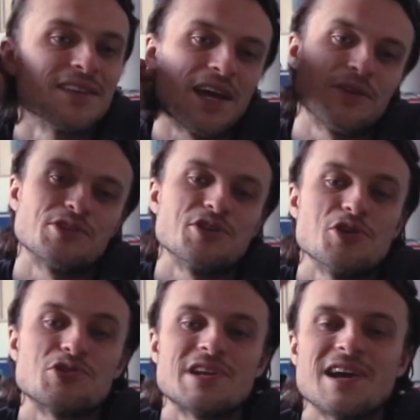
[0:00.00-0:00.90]
That doesn't
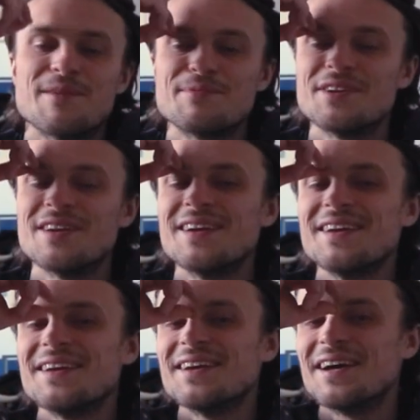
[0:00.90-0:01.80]
usually happen.
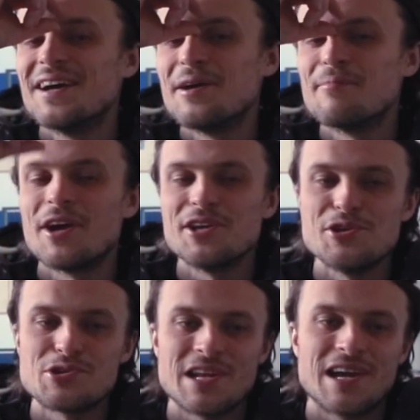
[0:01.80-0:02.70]
I
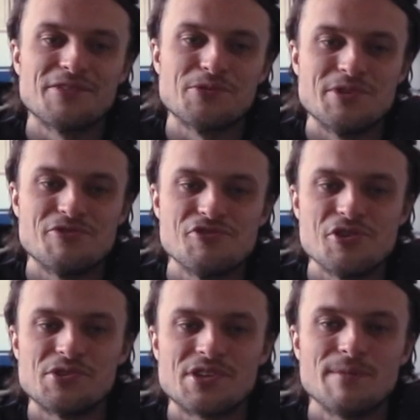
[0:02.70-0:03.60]
usually have to
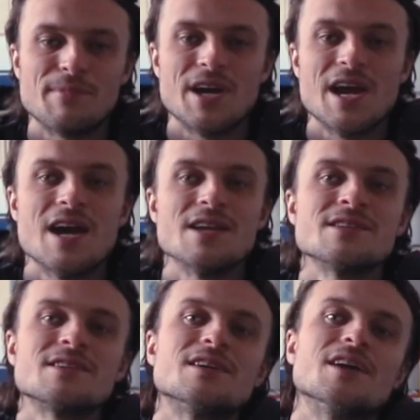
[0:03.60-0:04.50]
introduce it by hand,
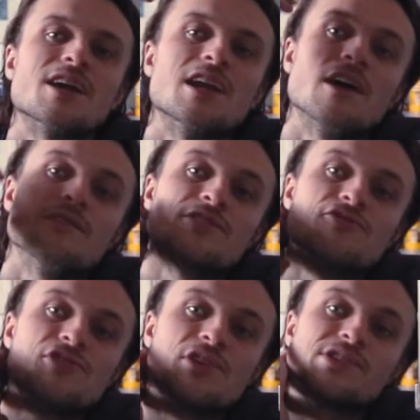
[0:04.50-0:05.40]
and I love
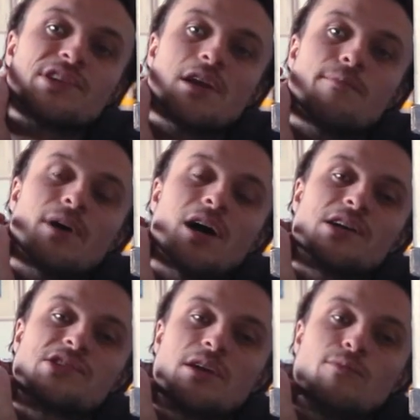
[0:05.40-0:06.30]
introducing it in
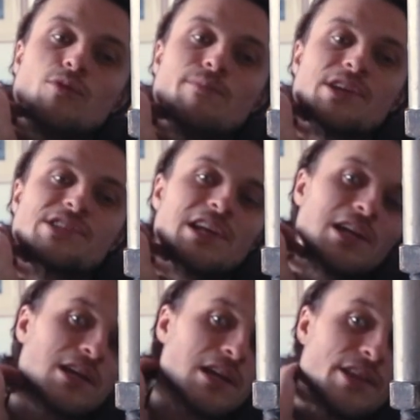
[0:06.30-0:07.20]
parts that are more
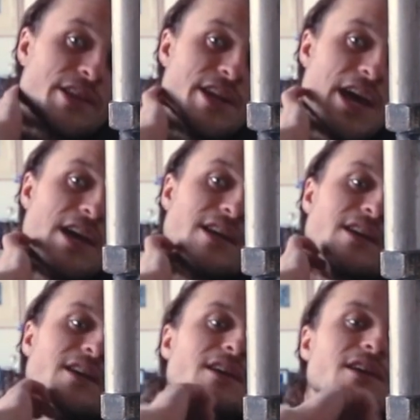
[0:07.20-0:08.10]
muscular, like the neck,
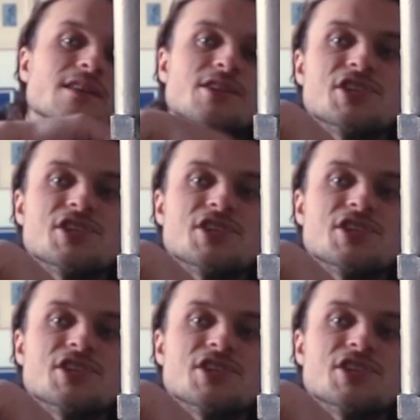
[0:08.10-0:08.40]
the